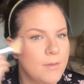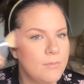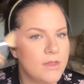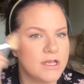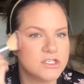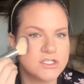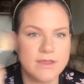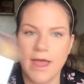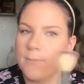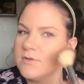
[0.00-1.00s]
blush to
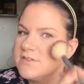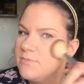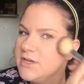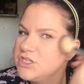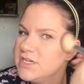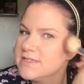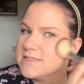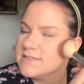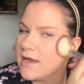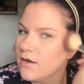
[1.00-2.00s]
the apples of my cheeks
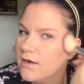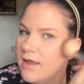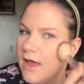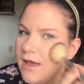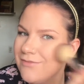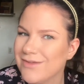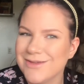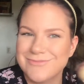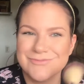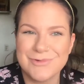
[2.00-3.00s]
because I already have
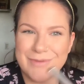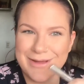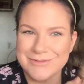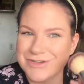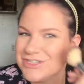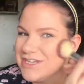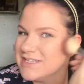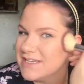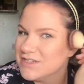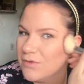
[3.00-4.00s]
like rounder
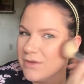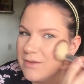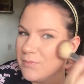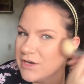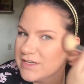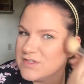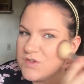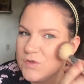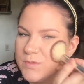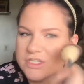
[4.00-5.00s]
cheeks. I don't want to bring
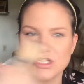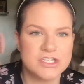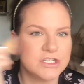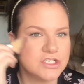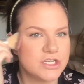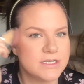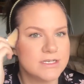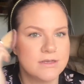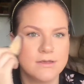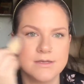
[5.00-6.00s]
too much attention
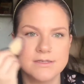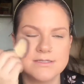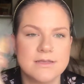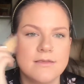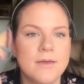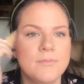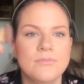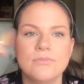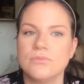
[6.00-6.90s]
to them.